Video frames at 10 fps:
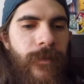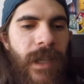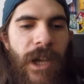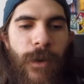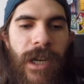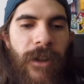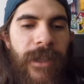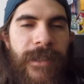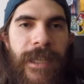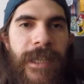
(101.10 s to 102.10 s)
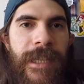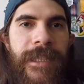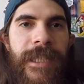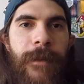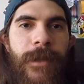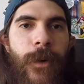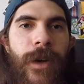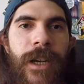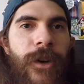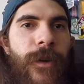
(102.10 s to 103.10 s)
I went out exactly at the times I
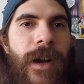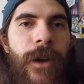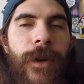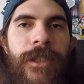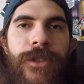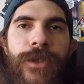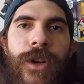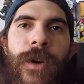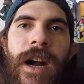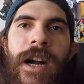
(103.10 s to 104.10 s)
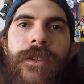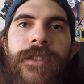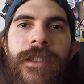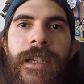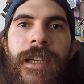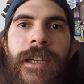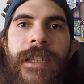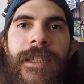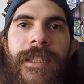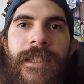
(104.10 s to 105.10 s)
wanted to go out.
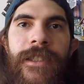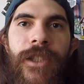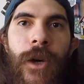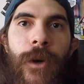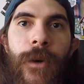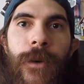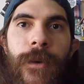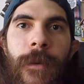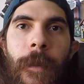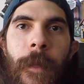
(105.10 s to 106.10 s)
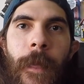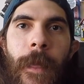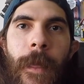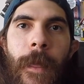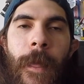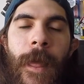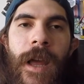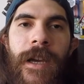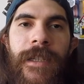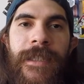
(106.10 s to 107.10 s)
So
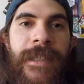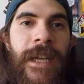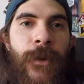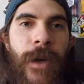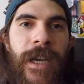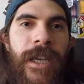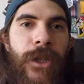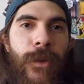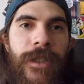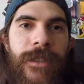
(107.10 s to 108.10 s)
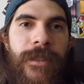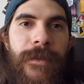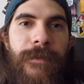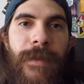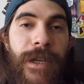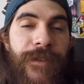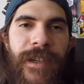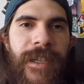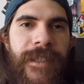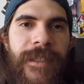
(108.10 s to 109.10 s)
in that way, it was
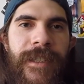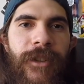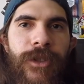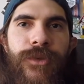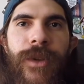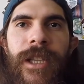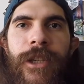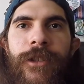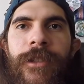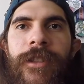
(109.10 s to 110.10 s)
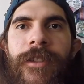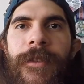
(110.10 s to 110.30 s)
perfect. It was really good.